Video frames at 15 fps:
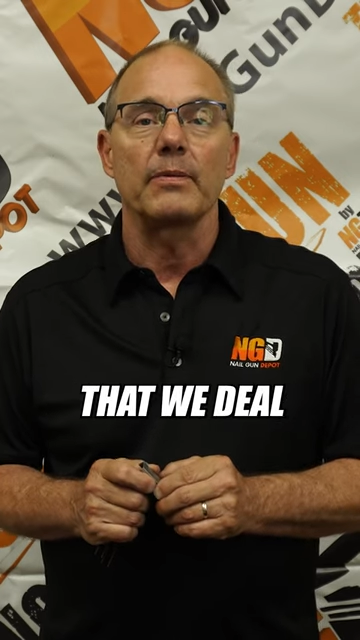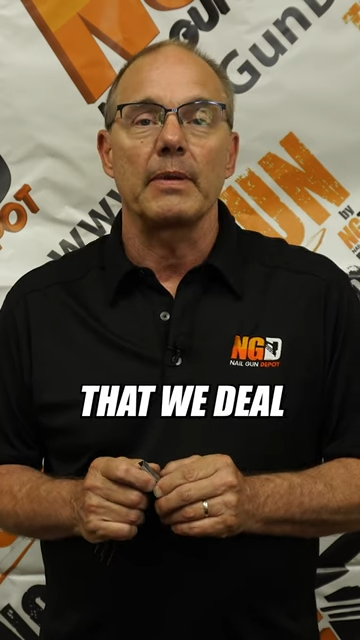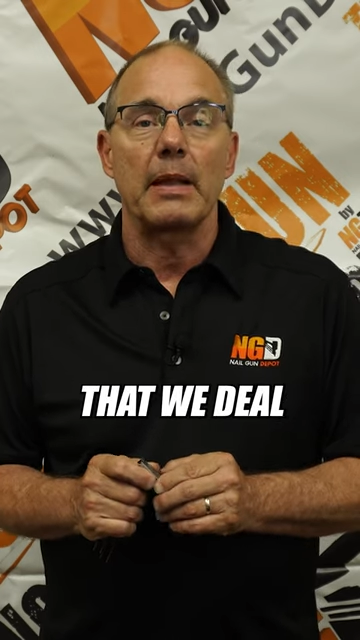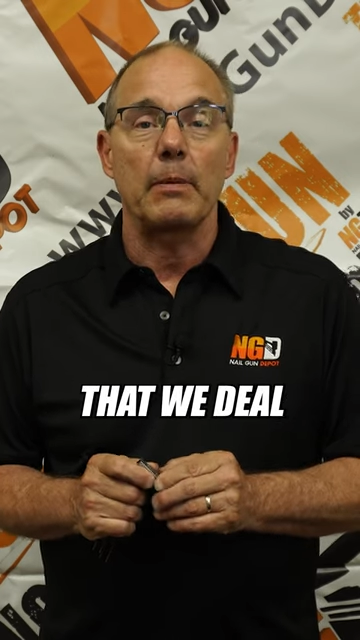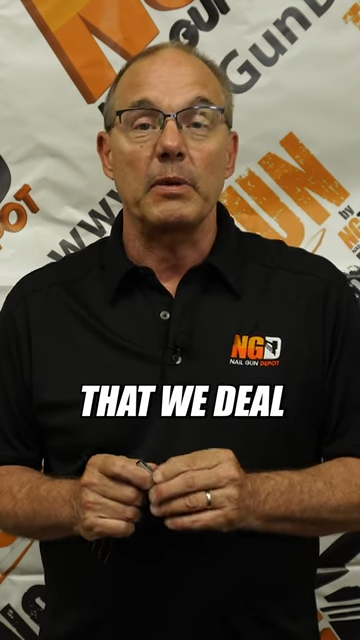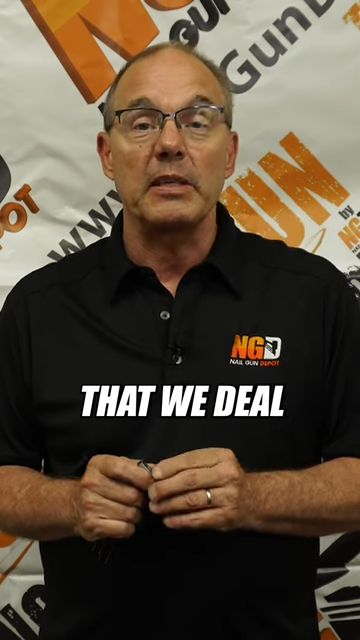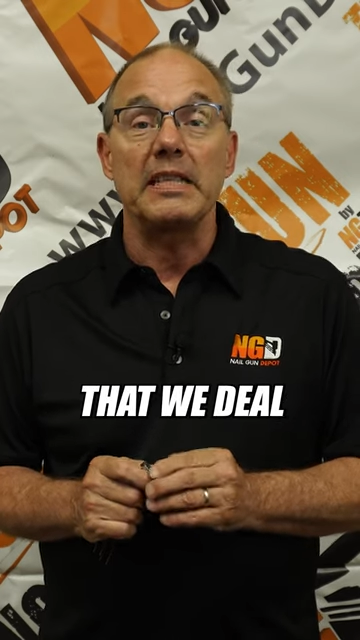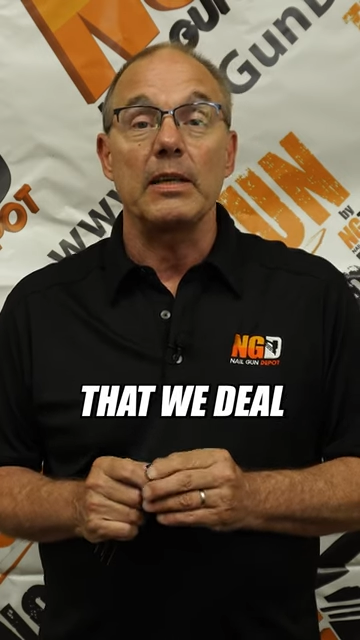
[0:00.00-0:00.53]
that
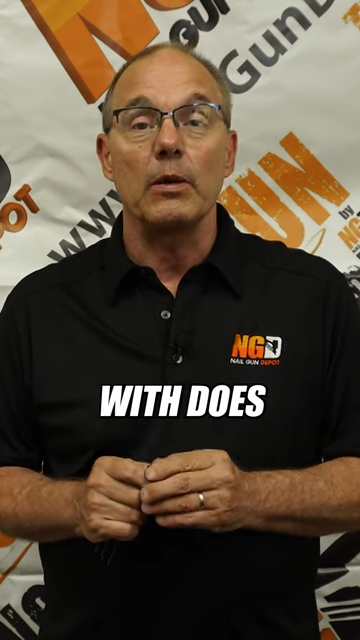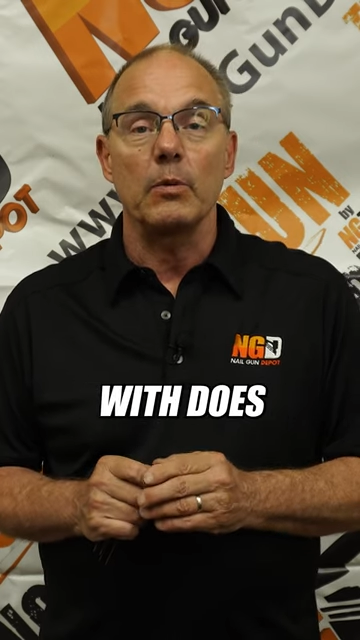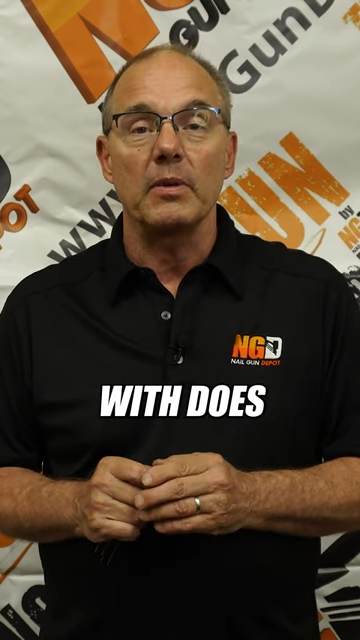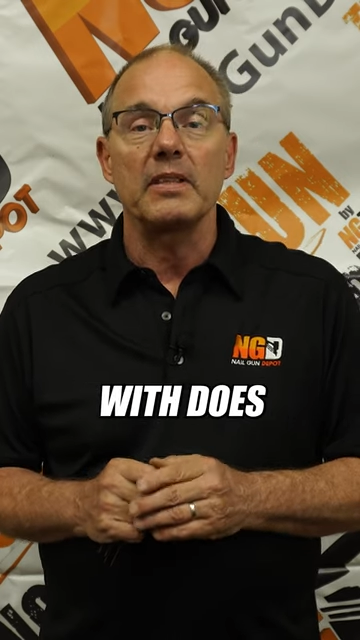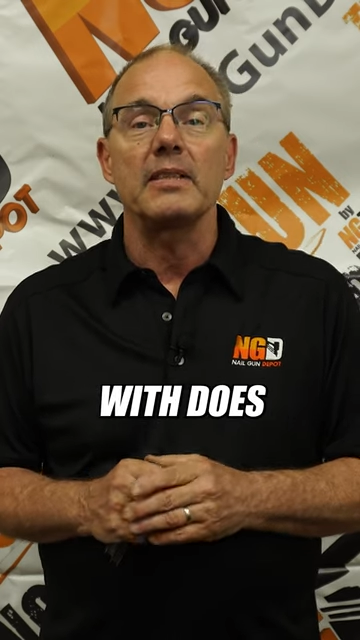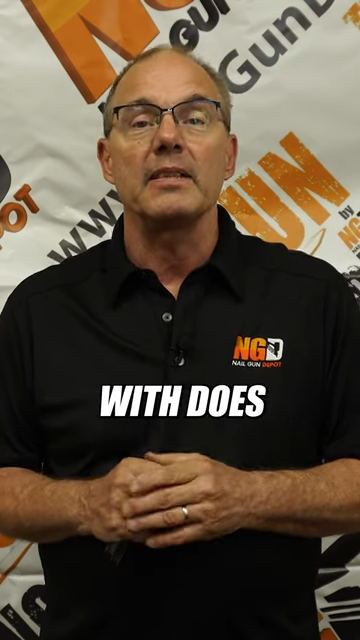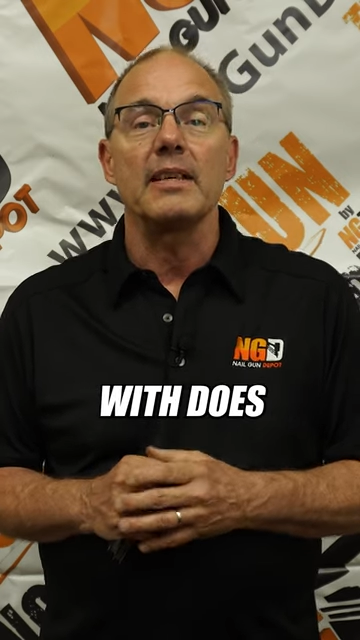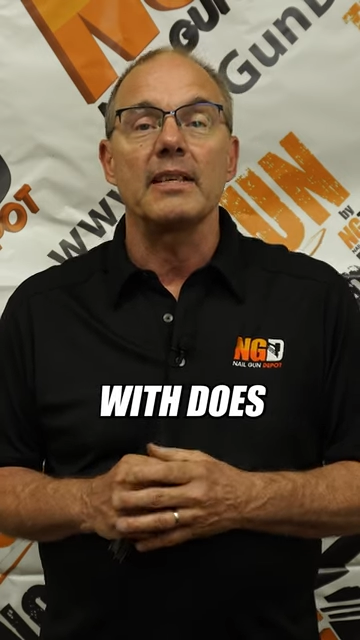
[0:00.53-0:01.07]
we deal
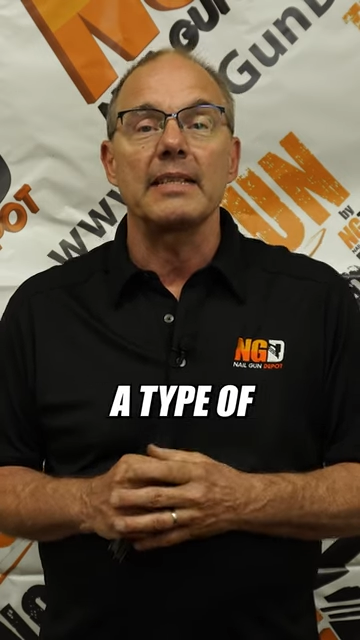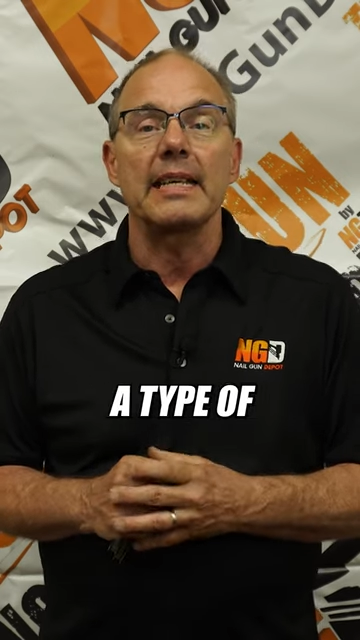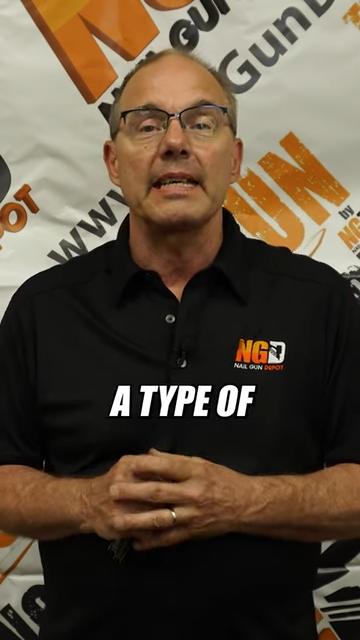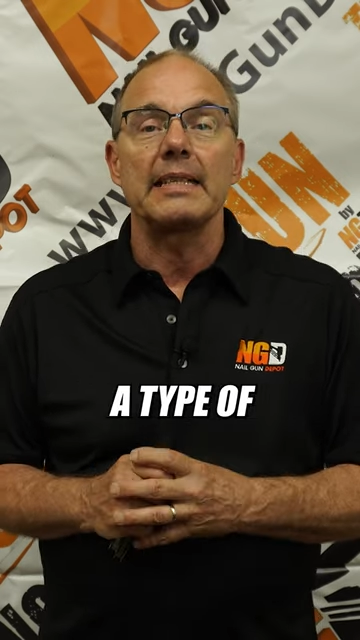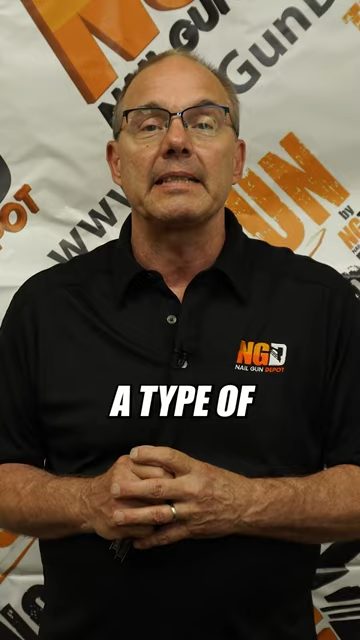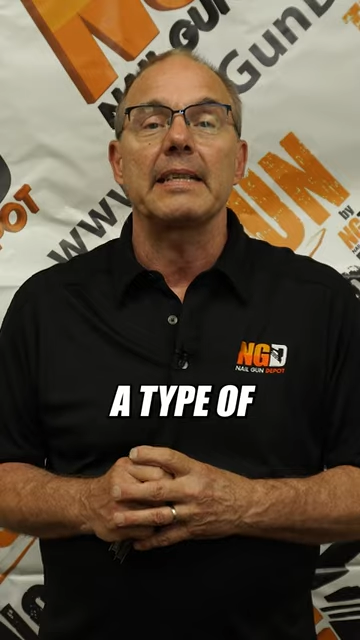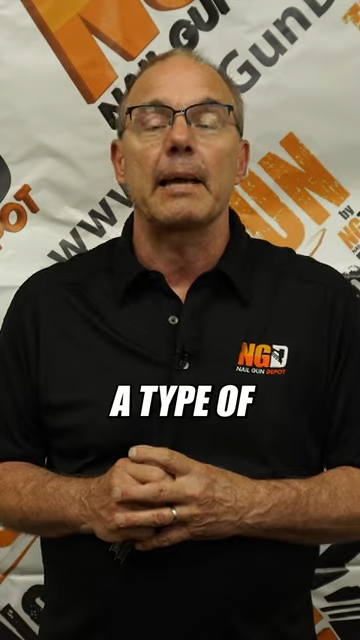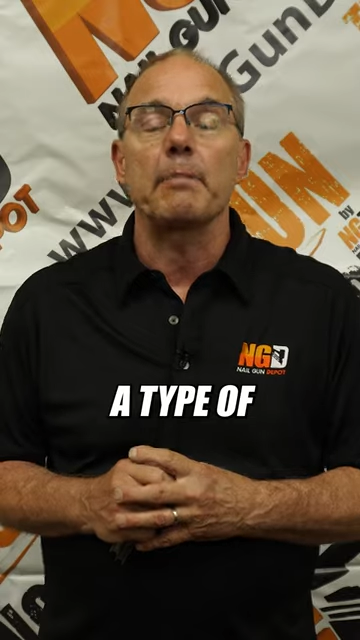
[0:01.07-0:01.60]
with does
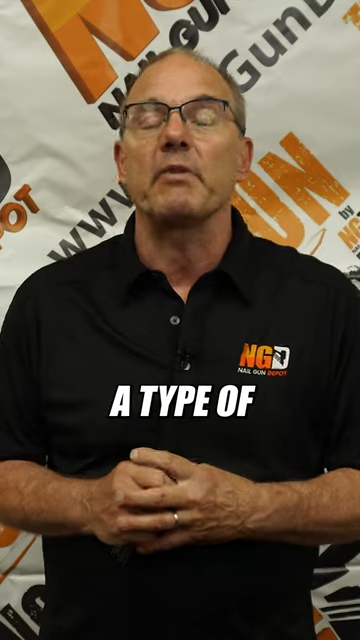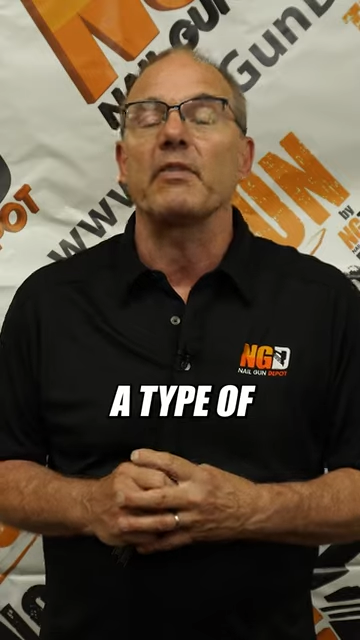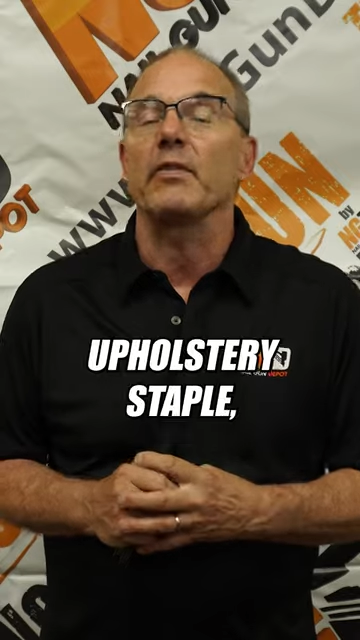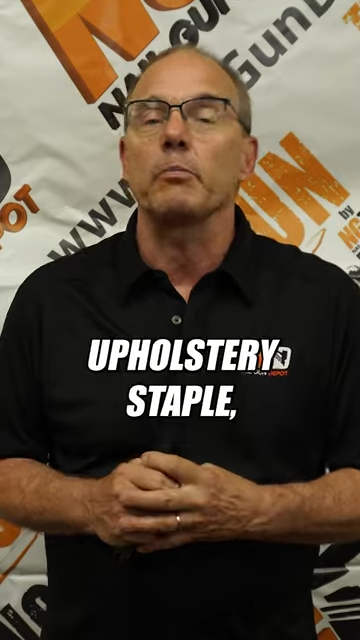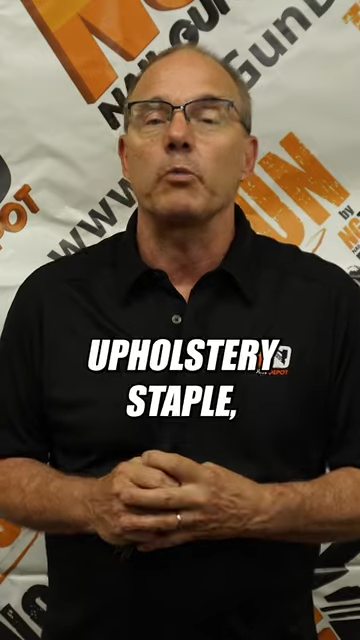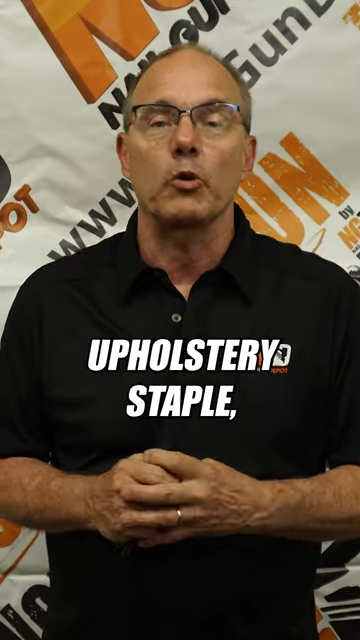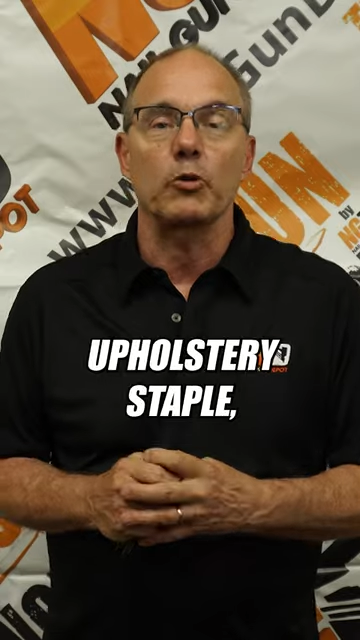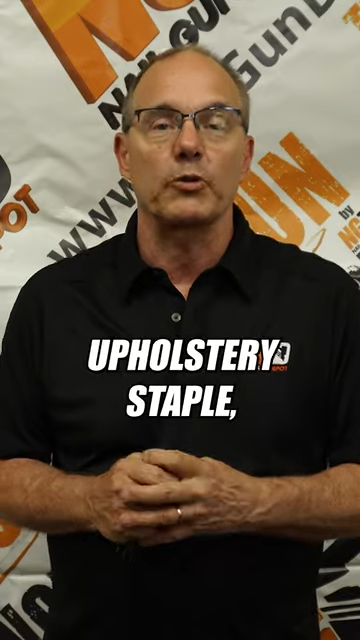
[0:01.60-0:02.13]
a type of
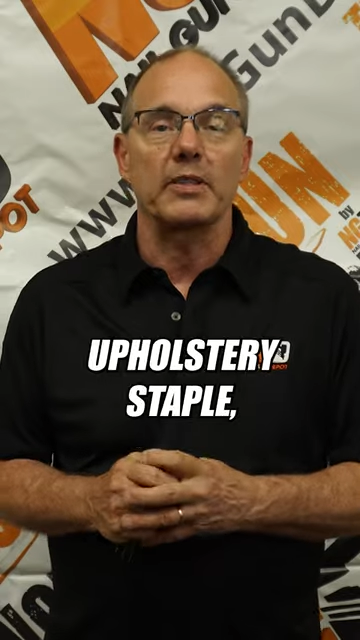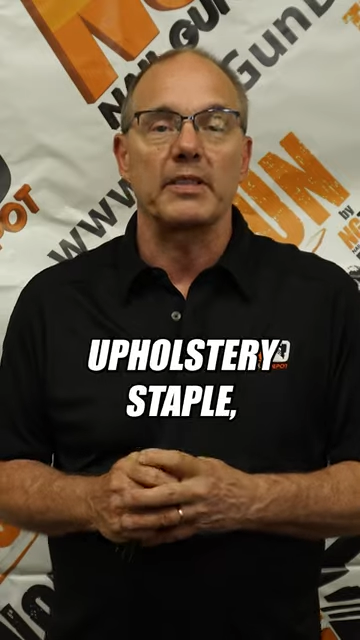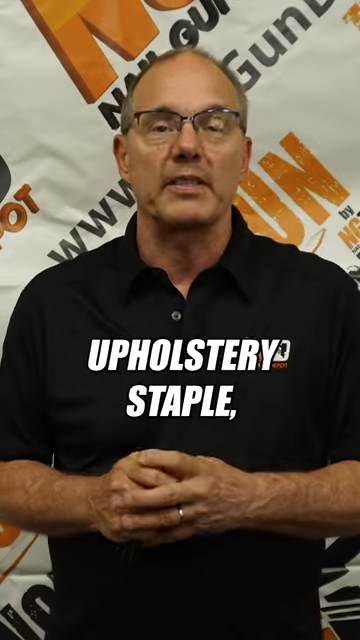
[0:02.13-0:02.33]
upholstery